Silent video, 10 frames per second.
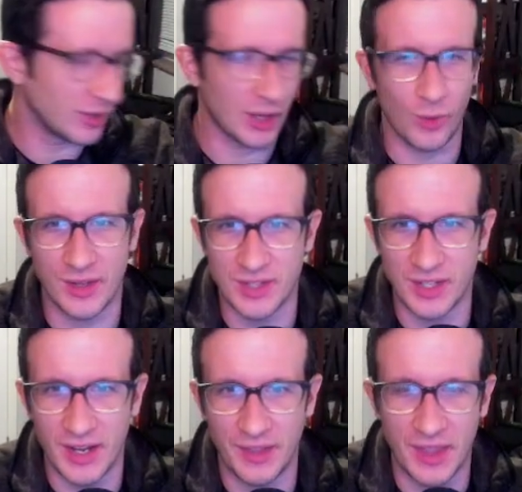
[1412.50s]
move, like why
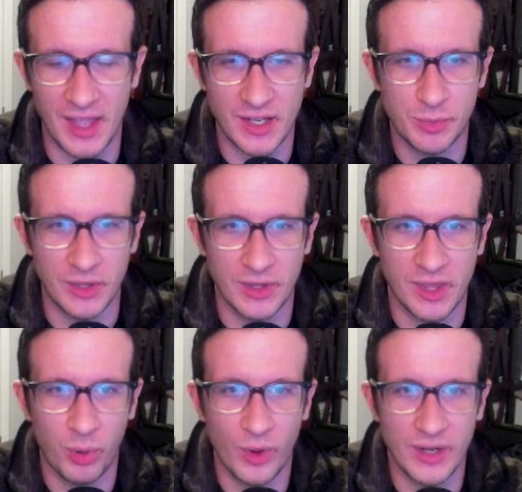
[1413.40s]
is the knight on the edge?
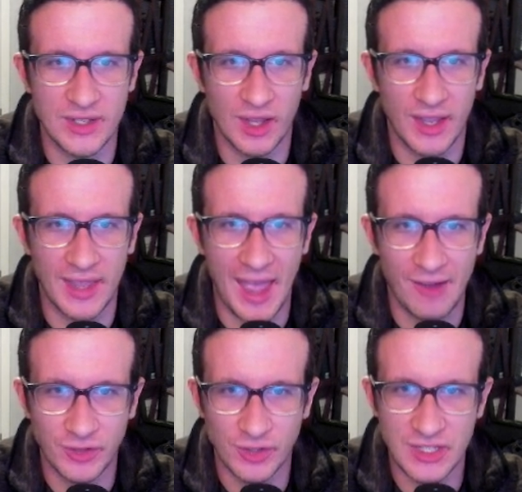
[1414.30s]
But the point is like
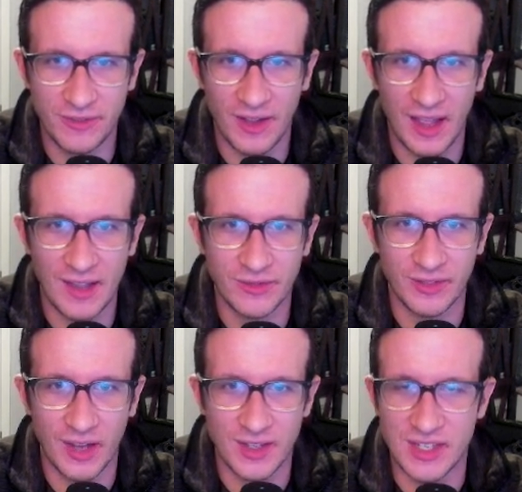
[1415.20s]
after
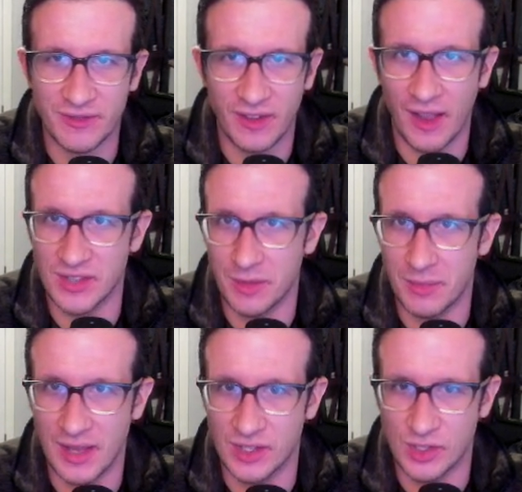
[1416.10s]
d5, knight c5 is
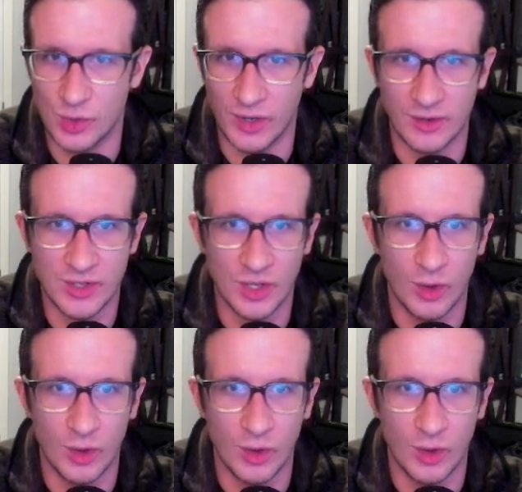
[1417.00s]
an amazing square.